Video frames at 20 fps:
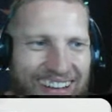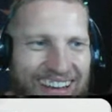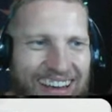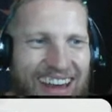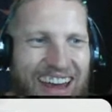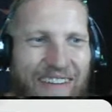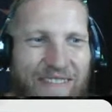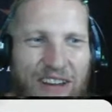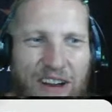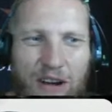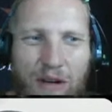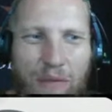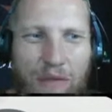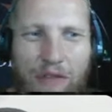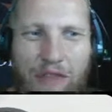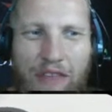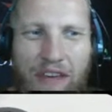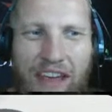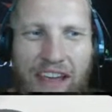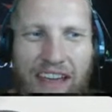If you don't
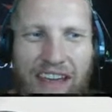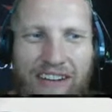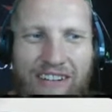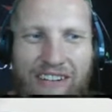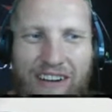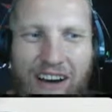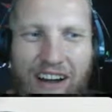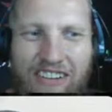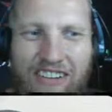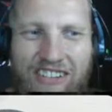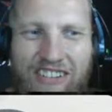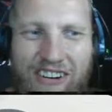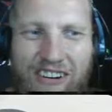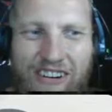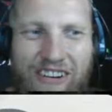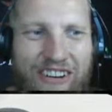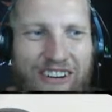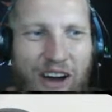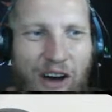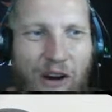think you're not sure
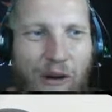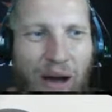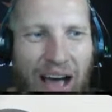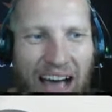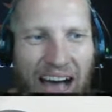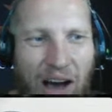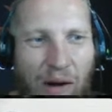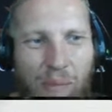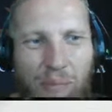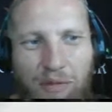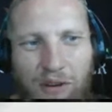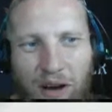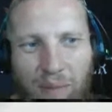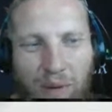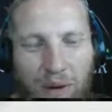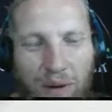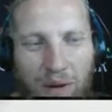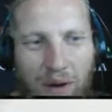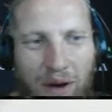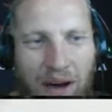you know how,
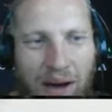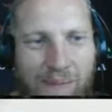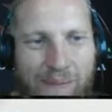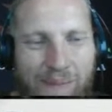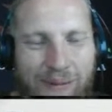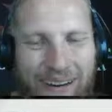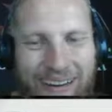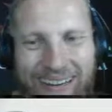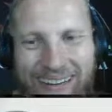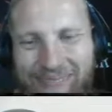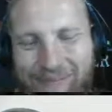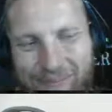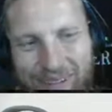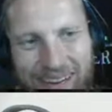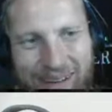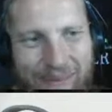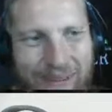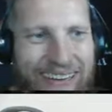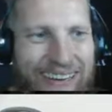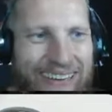probably not, but
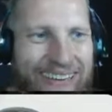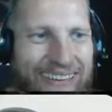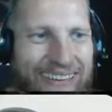maybe.